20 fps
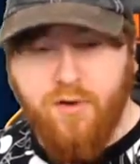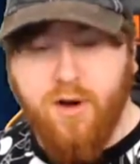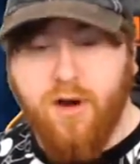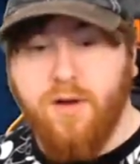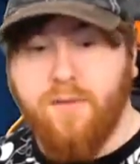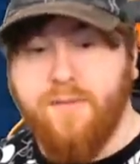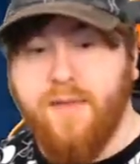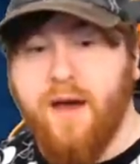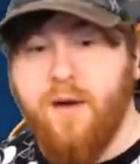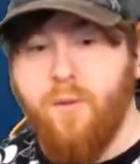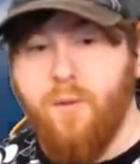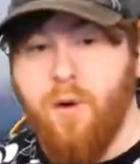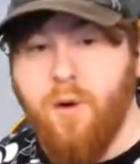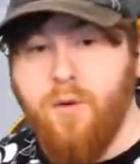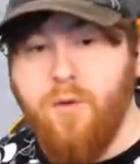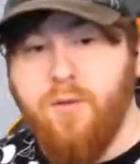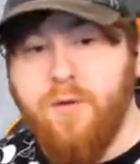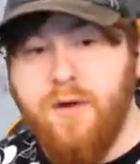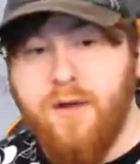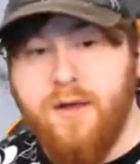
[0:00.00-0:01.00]
up that
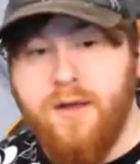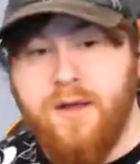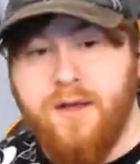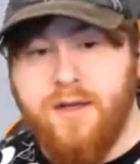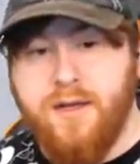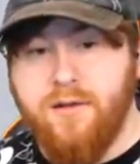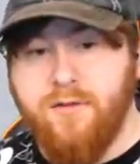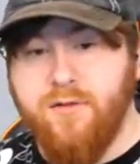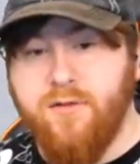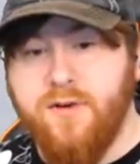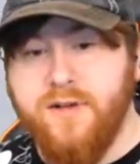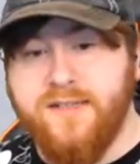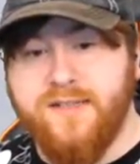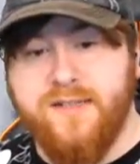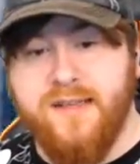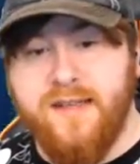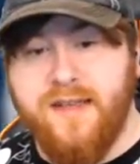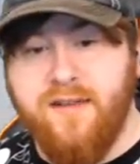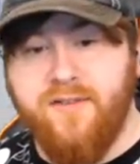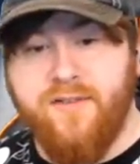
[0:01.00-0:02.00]
wall. You'll notice
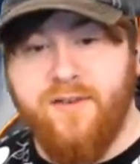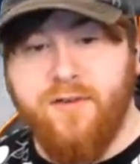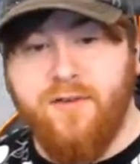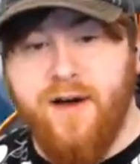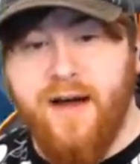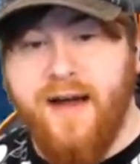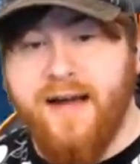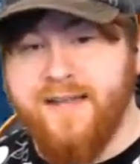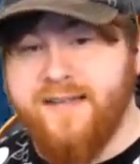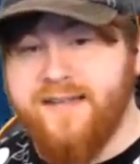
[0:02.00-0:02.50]
that even though I had